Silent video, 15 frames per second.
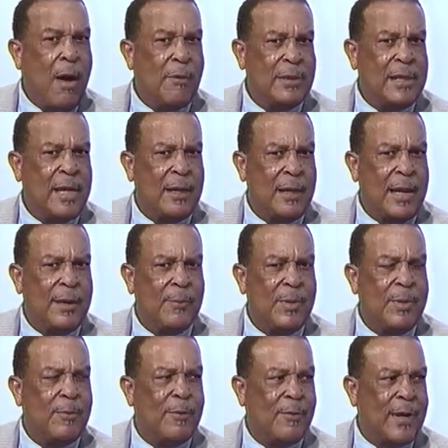We always had a
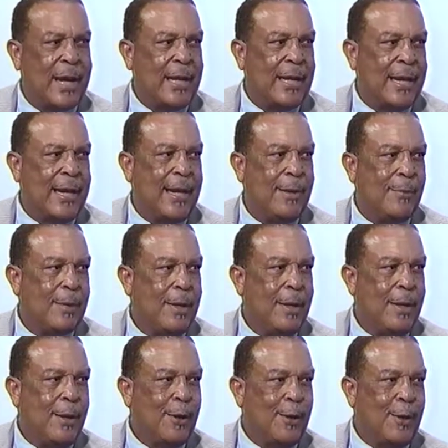lot of people at our game.
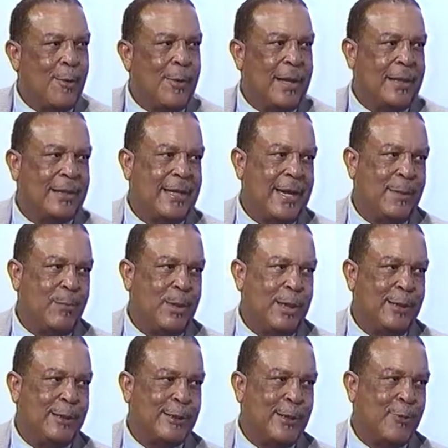You know, we just
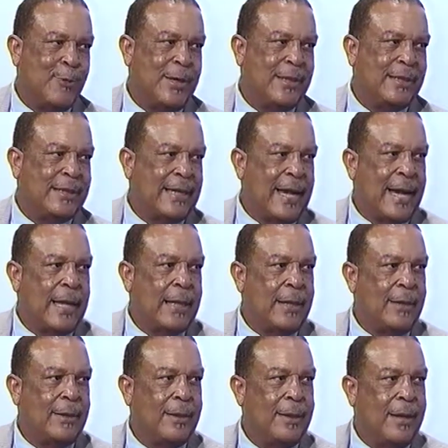had bleachers on one
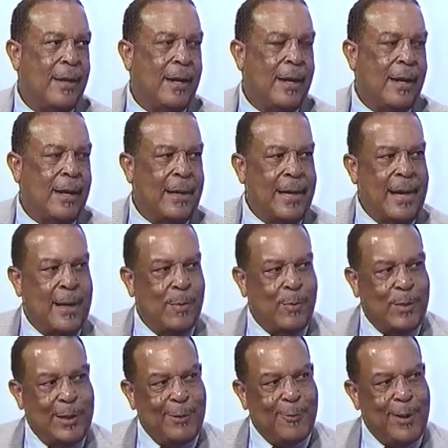side, and, and they
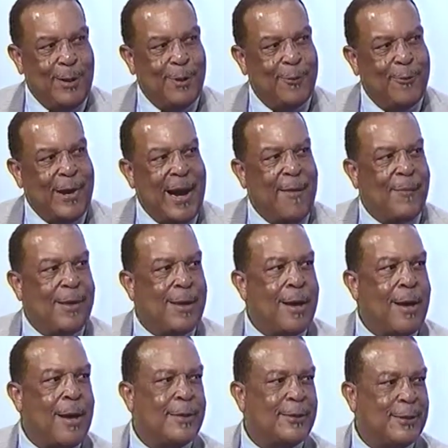had a place where you could drive
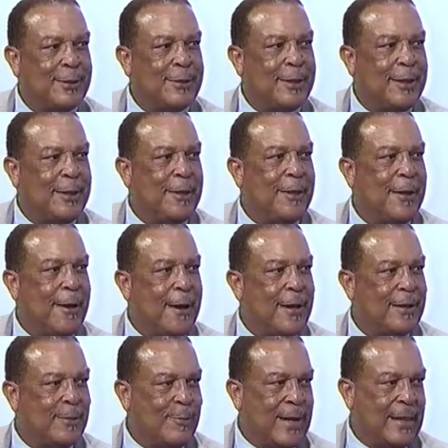your cars or sit in your
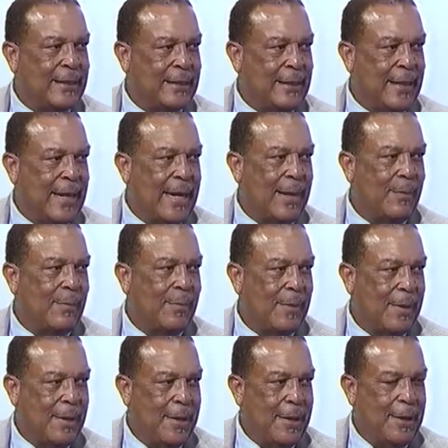cars and watch the game.
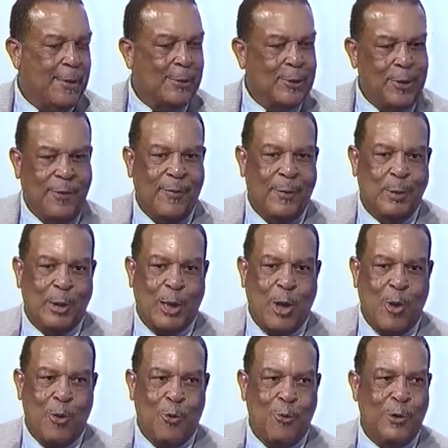So if it was
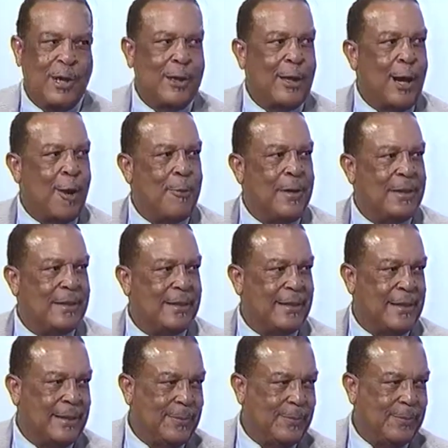cold, they could
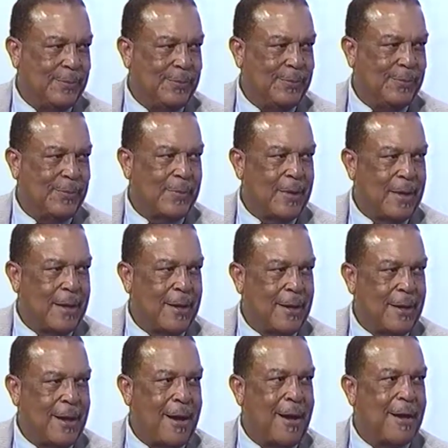always sit
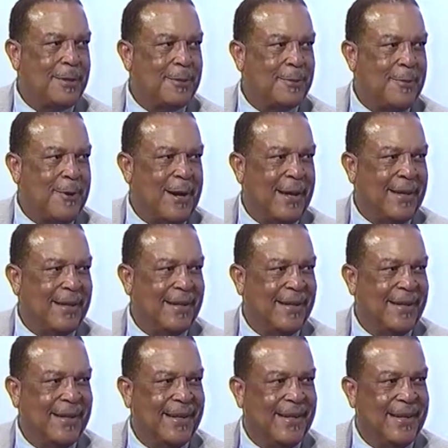in the cars and watch.
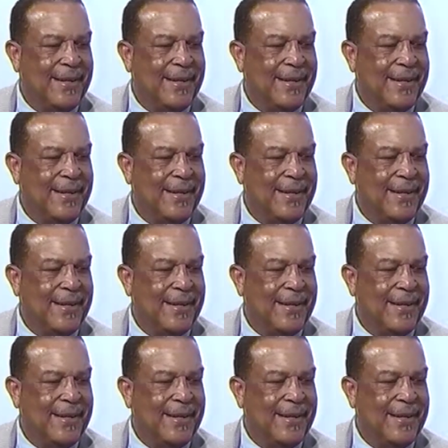